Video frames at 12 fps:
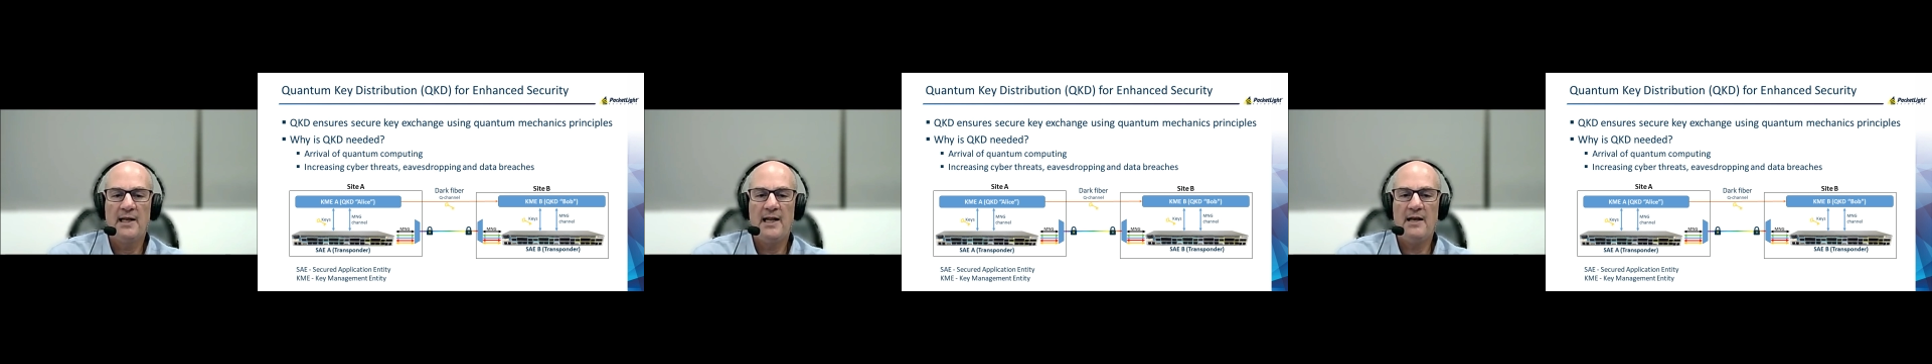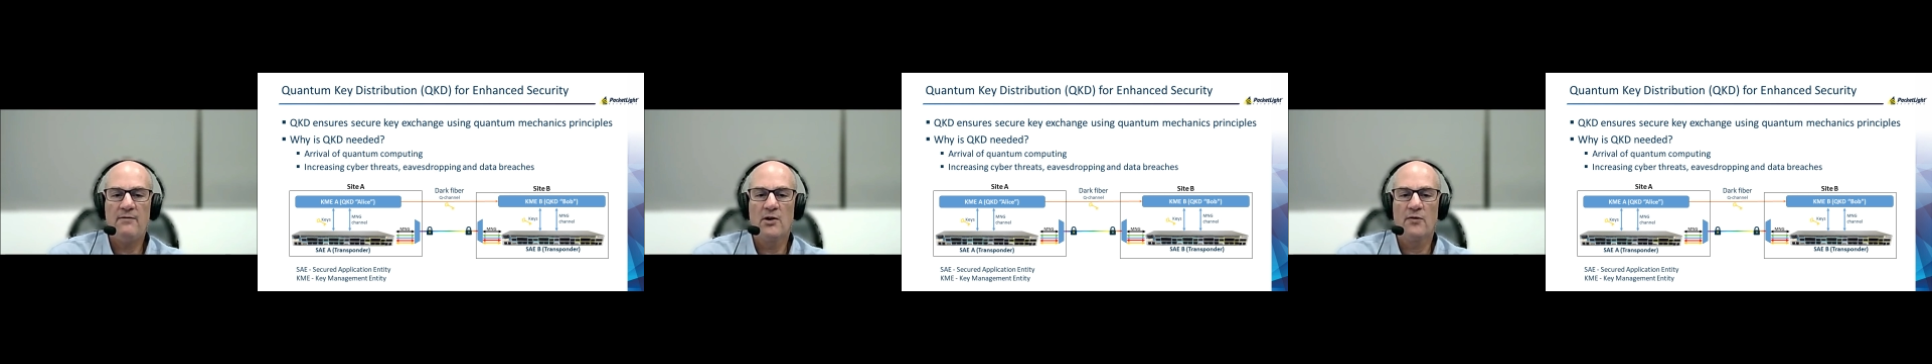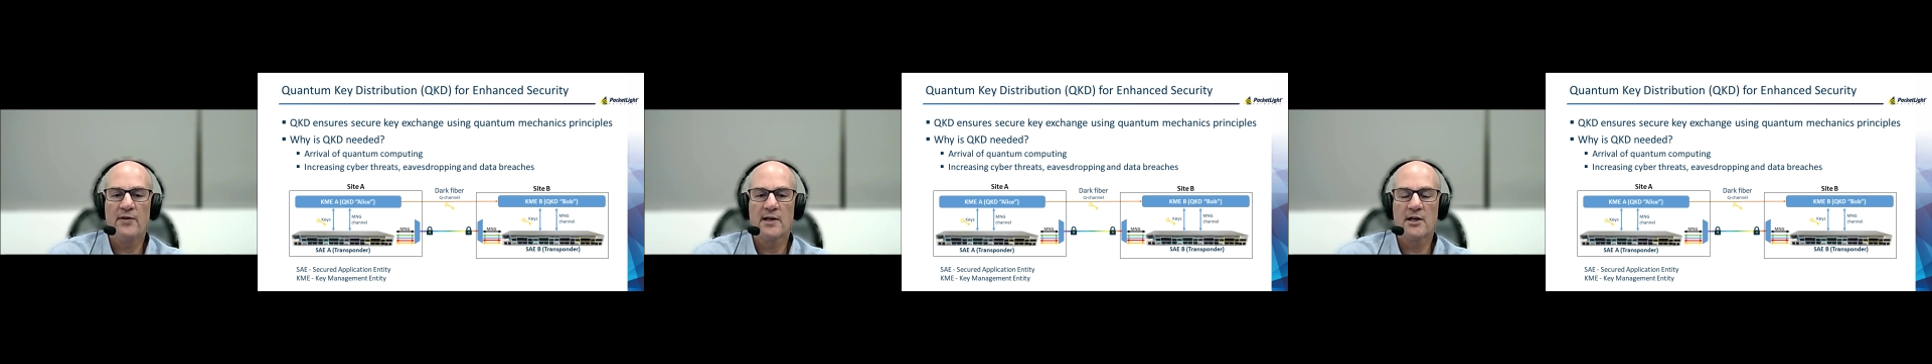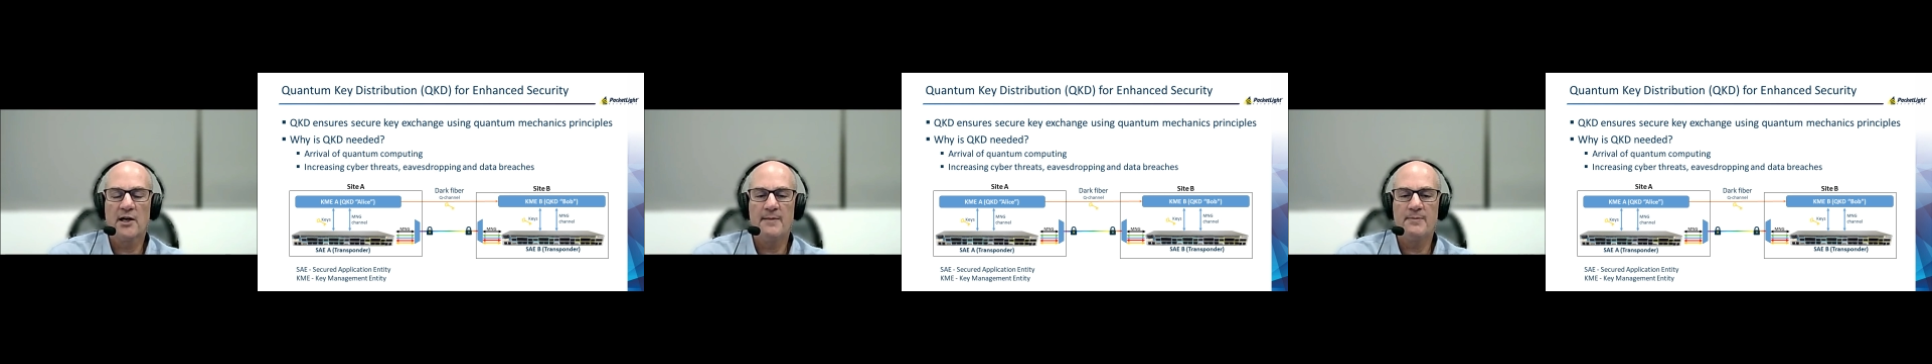level of
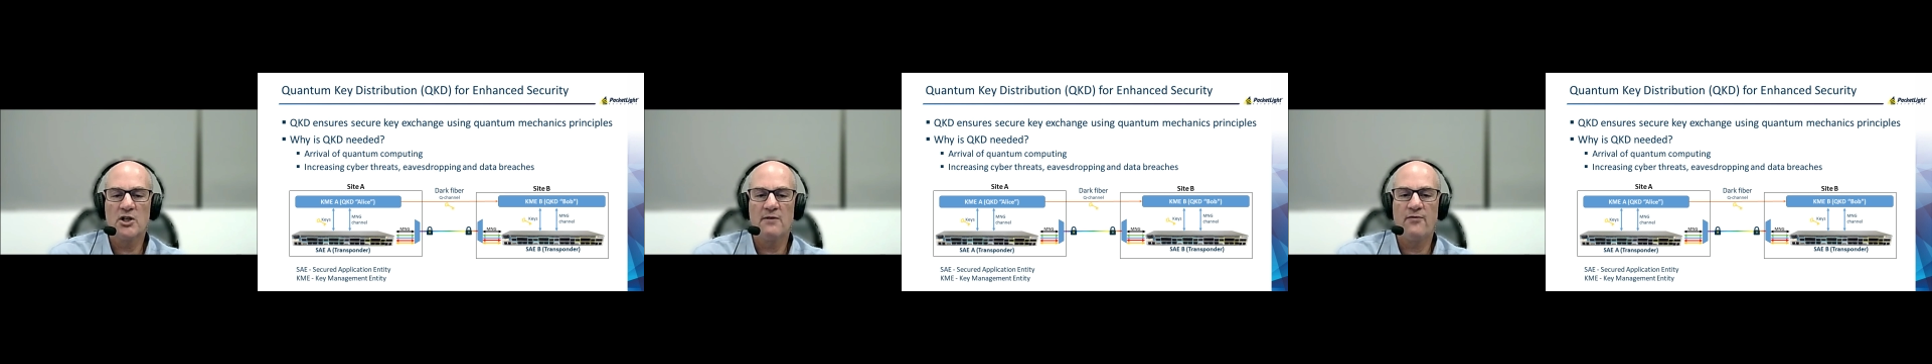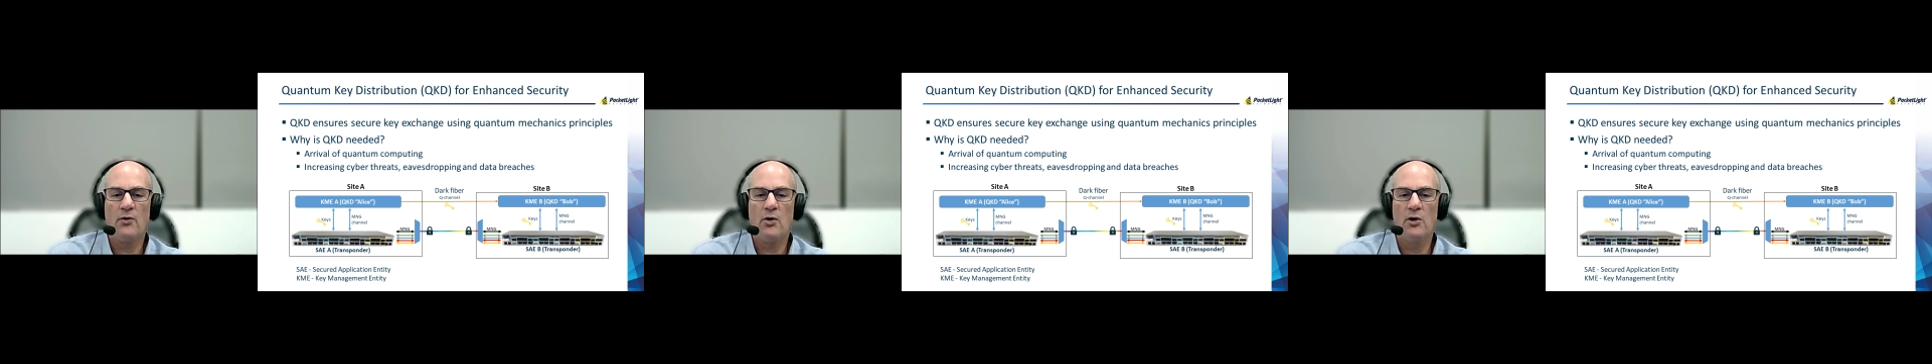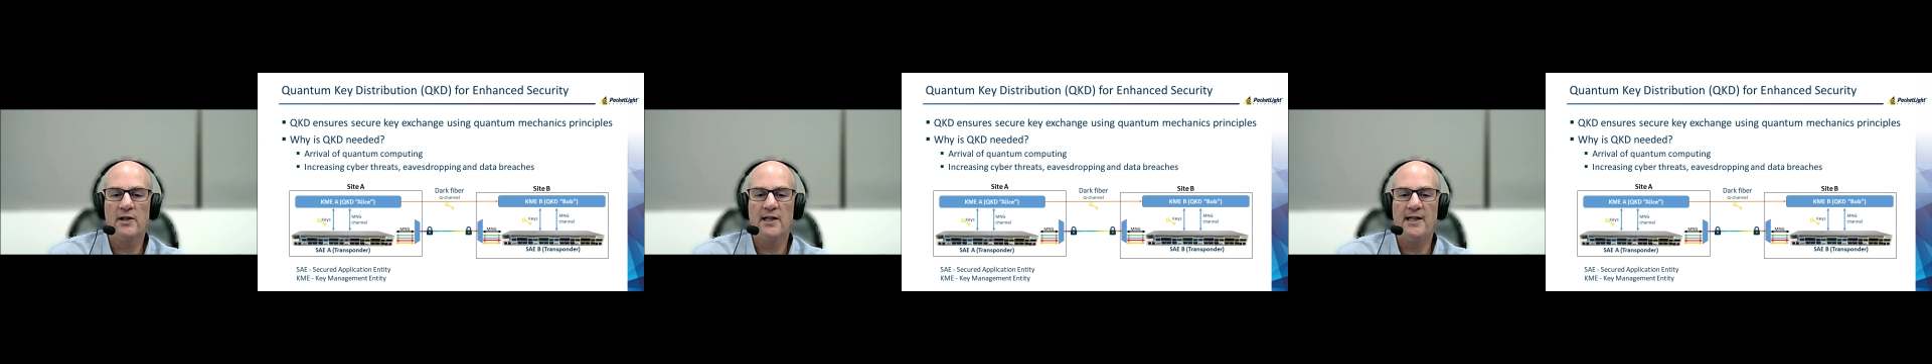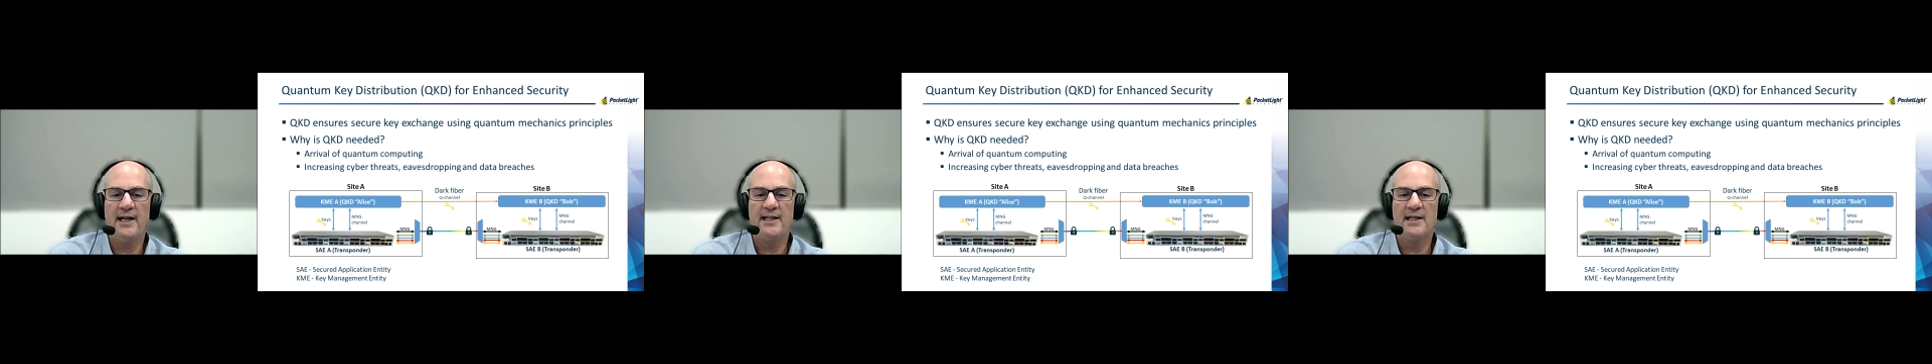encryption for all the
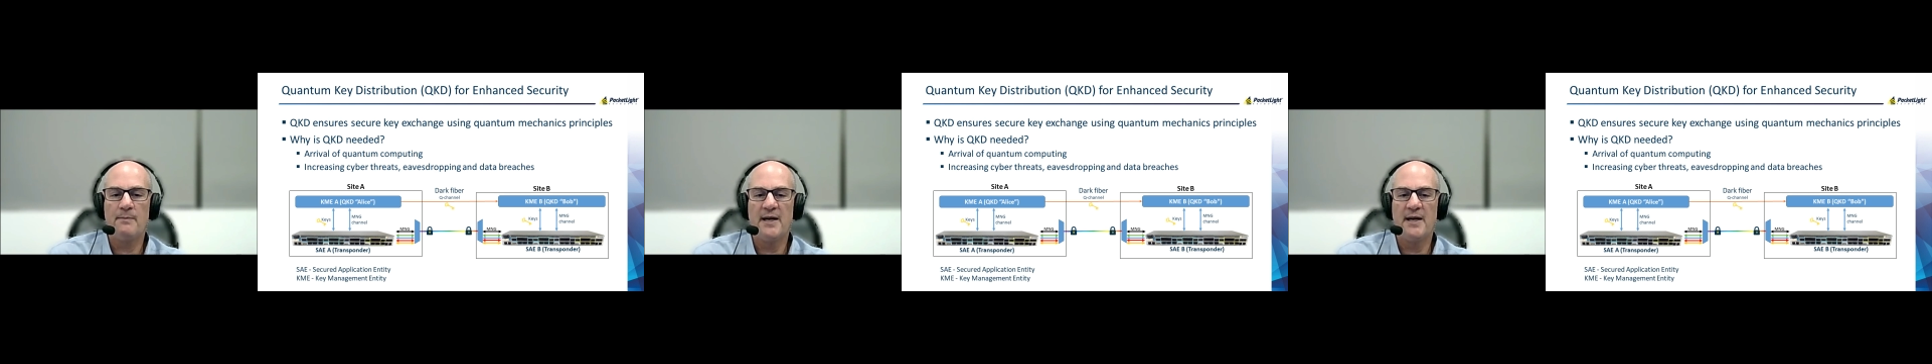data